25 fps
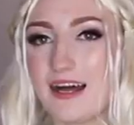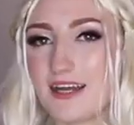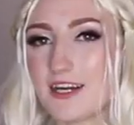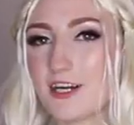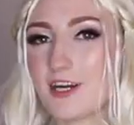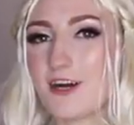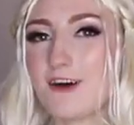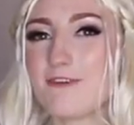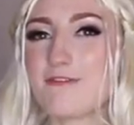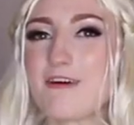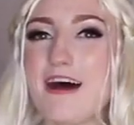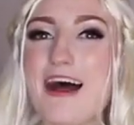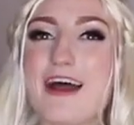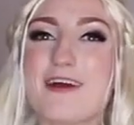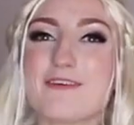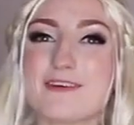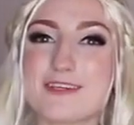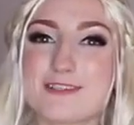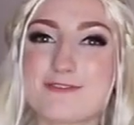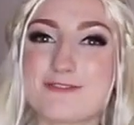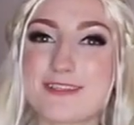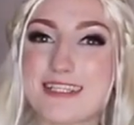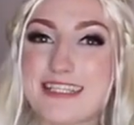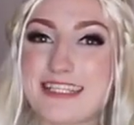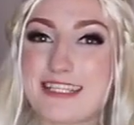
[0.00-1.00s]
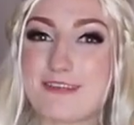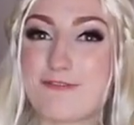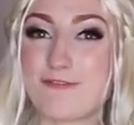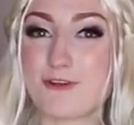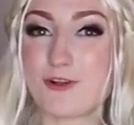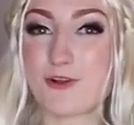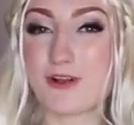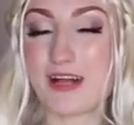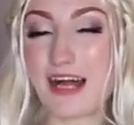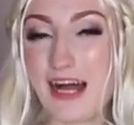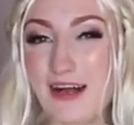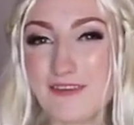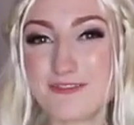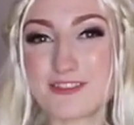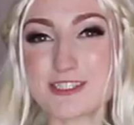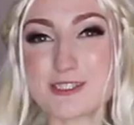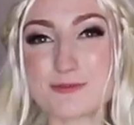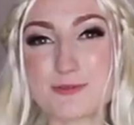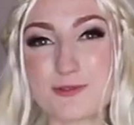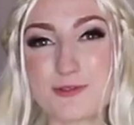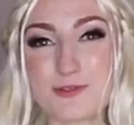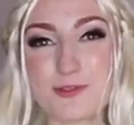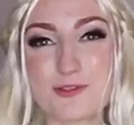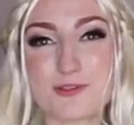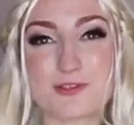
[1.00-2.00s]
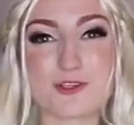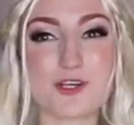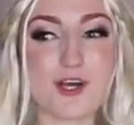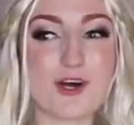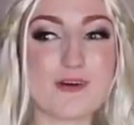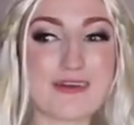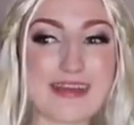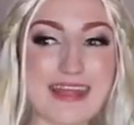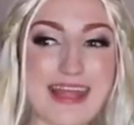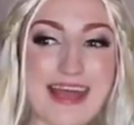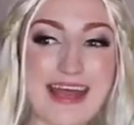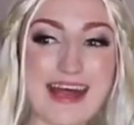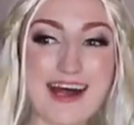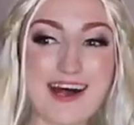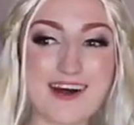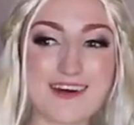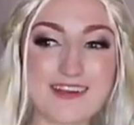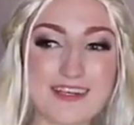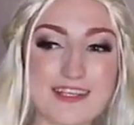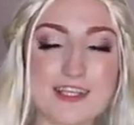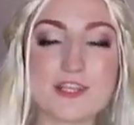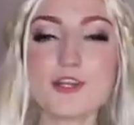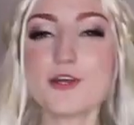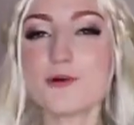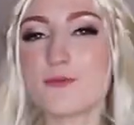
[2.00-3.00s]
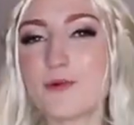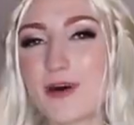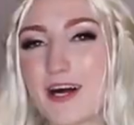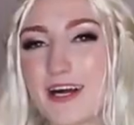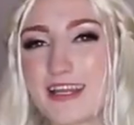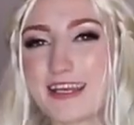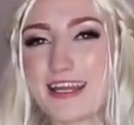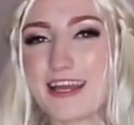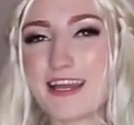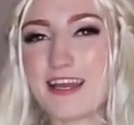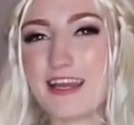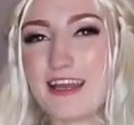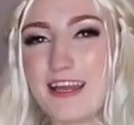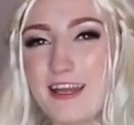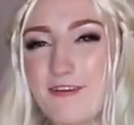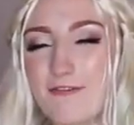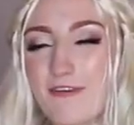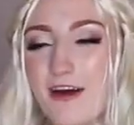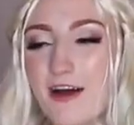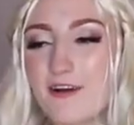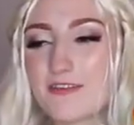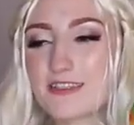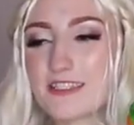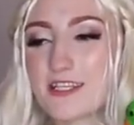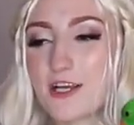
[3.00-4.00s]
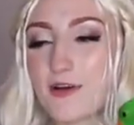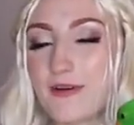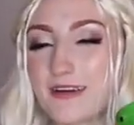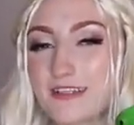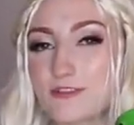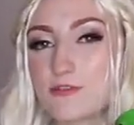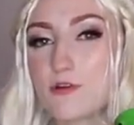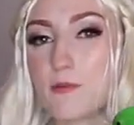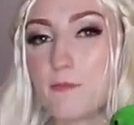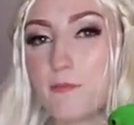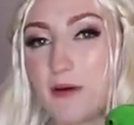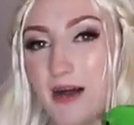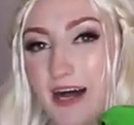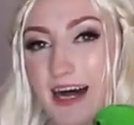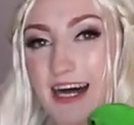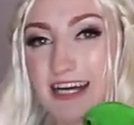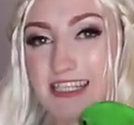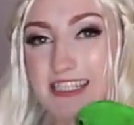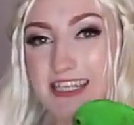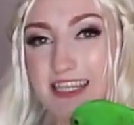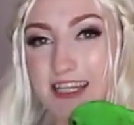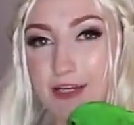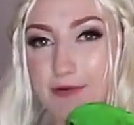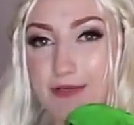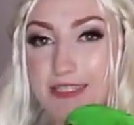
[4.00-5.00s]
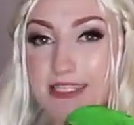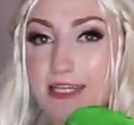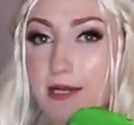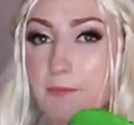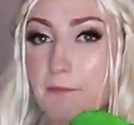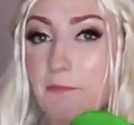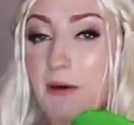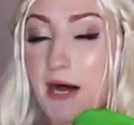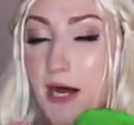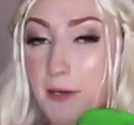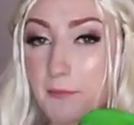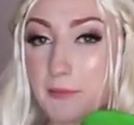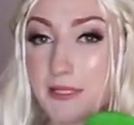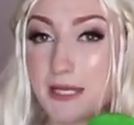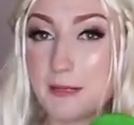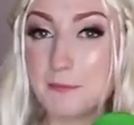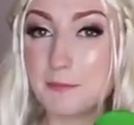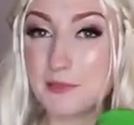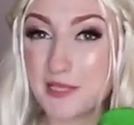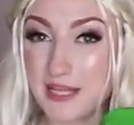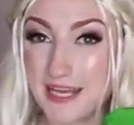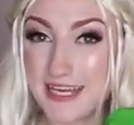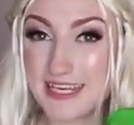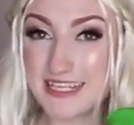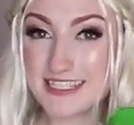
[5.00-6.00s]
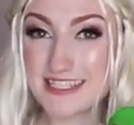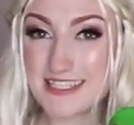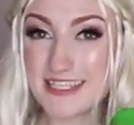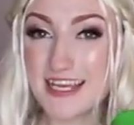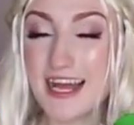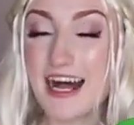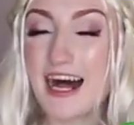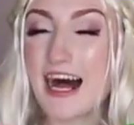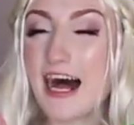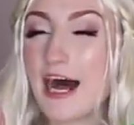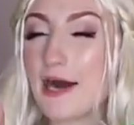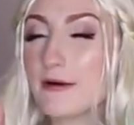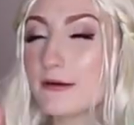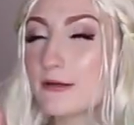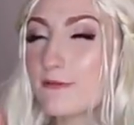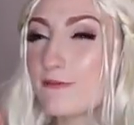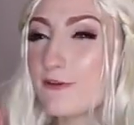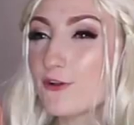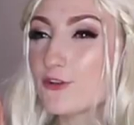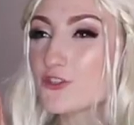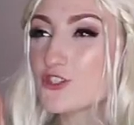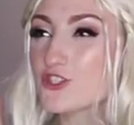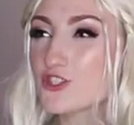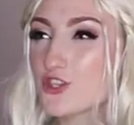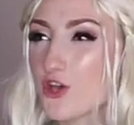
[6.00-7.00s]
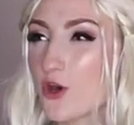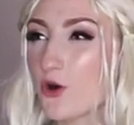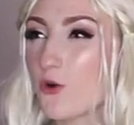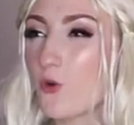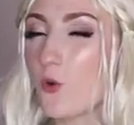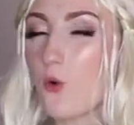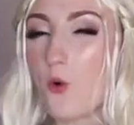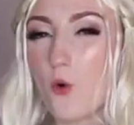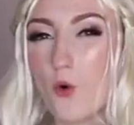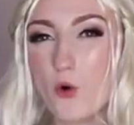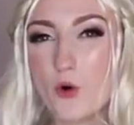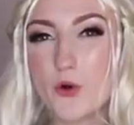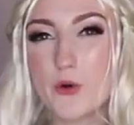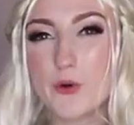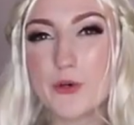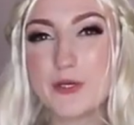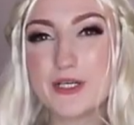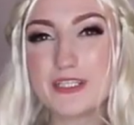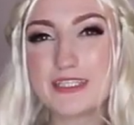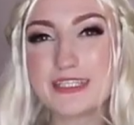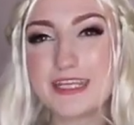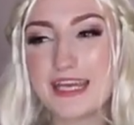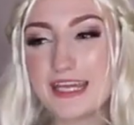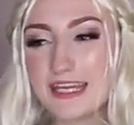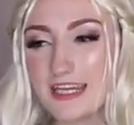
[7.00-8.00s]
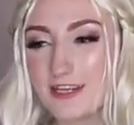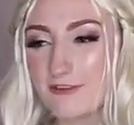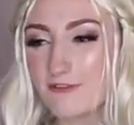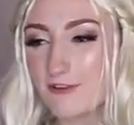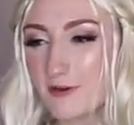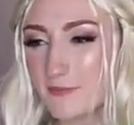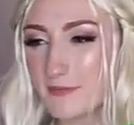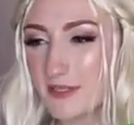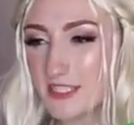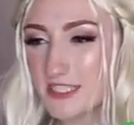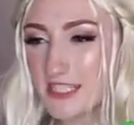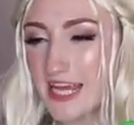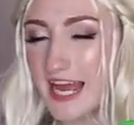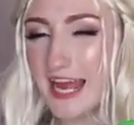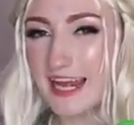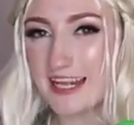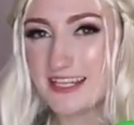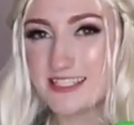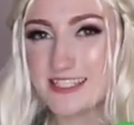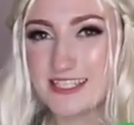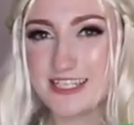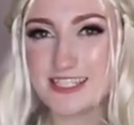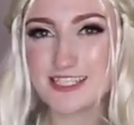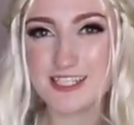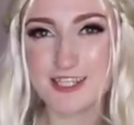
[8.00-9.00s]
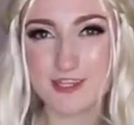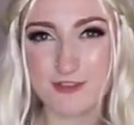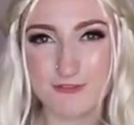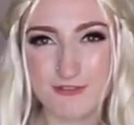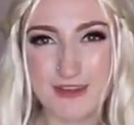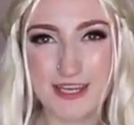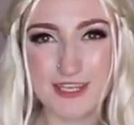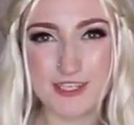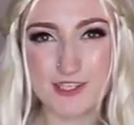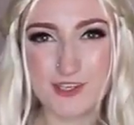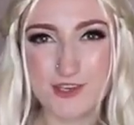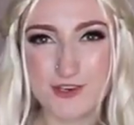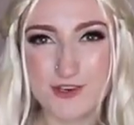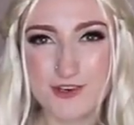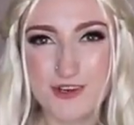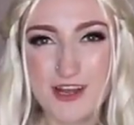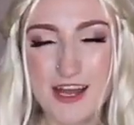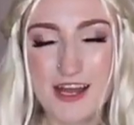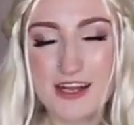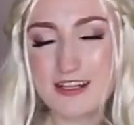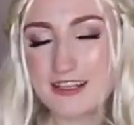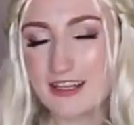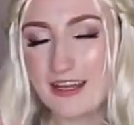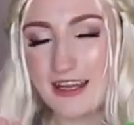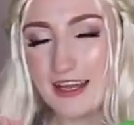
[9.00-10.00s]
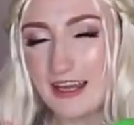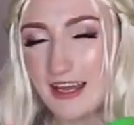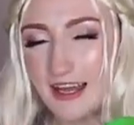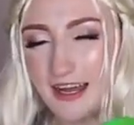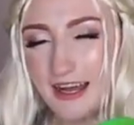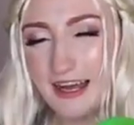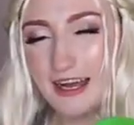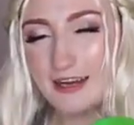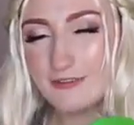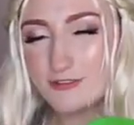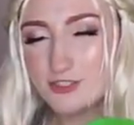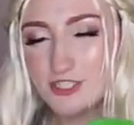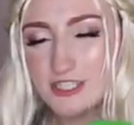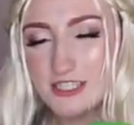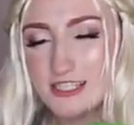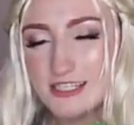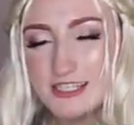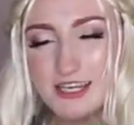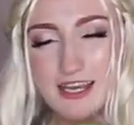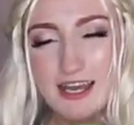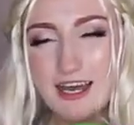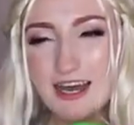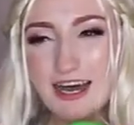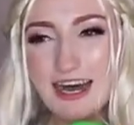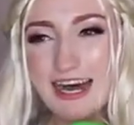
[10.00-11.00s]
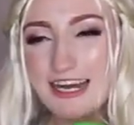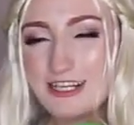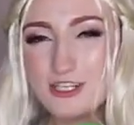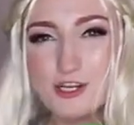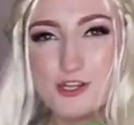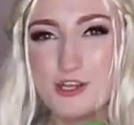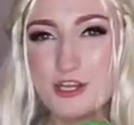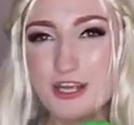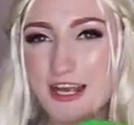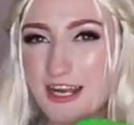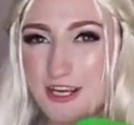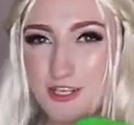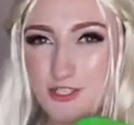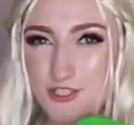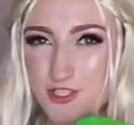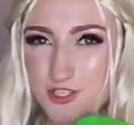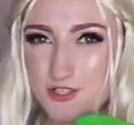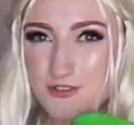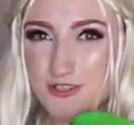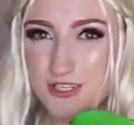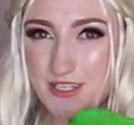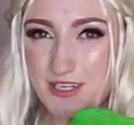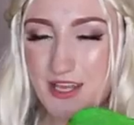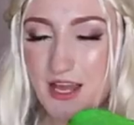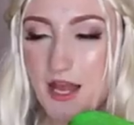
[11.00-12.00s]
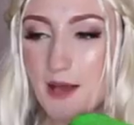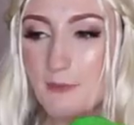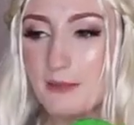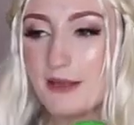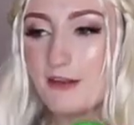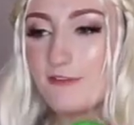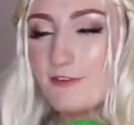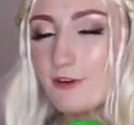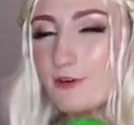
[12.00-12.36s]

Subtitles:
I don't know if I would really feel comfortable going out. You know what? If I was going to a party that was in a public place, I would feel so awkward getting from the taxi to the venue. I don't think I could do it. But